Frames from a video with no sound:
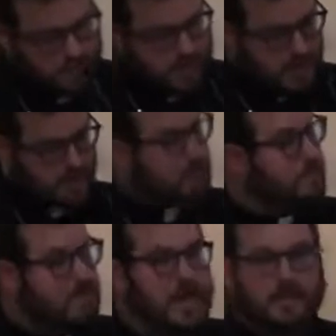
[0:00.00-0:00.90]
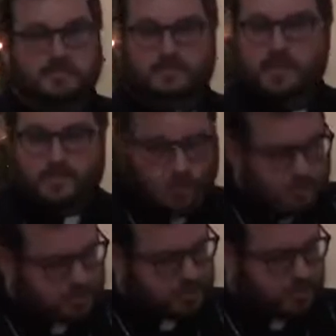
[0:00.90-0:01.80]
And they come up and they ask the same
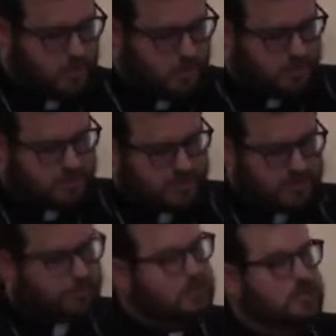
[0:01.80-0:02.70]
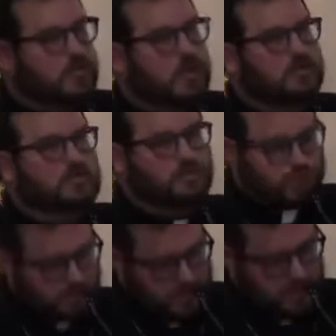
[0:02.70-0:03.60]
question. And what is John's
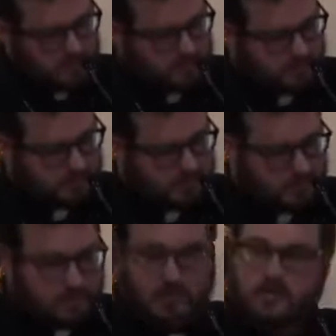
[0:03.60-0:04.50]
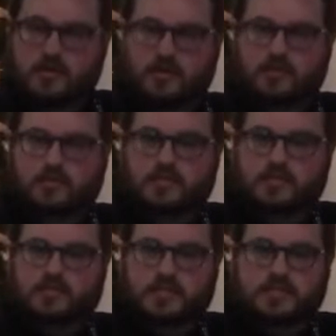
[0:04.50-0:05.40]
response?
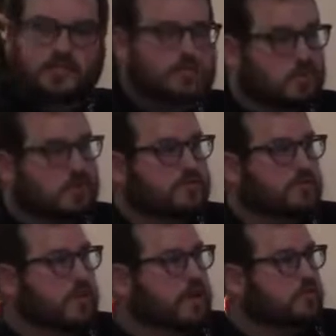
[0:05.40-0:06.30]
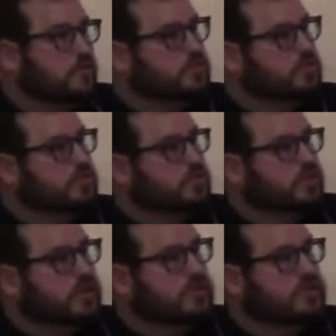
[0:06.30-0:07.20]
He says, Well, if you've got multiple
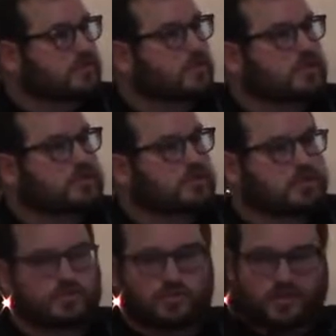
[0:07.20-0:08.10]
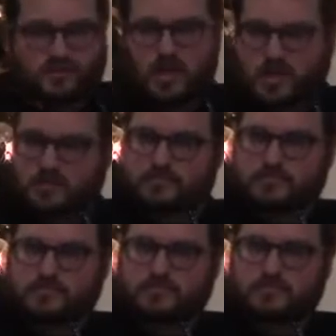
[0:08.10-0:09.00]
tunics, give one to those who have none.
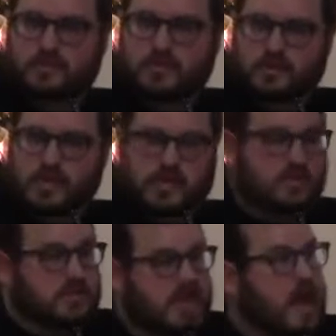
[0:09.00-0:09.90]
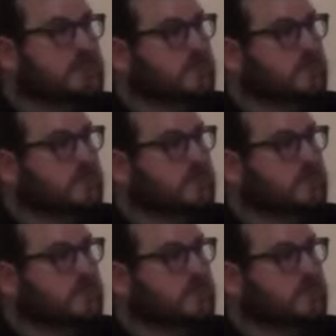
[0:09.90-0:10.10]
And to the tax